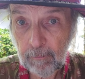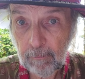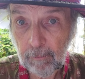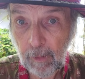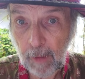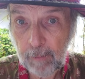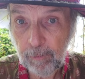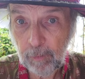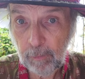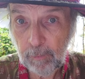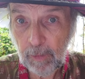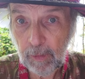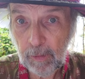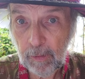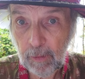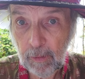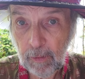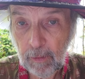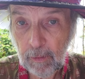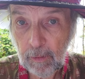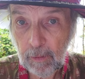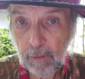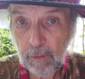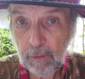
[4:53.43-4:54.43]
Rifleman?
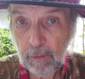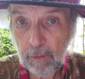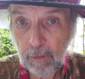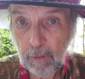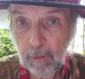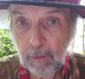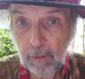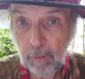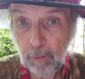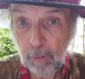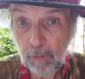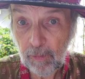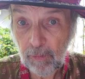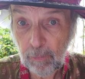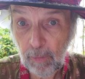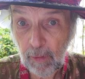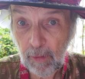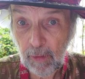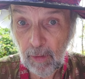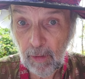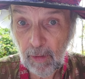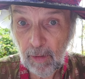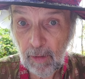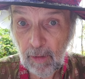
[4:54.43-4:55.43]

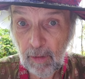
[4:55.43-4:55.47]
Horseman?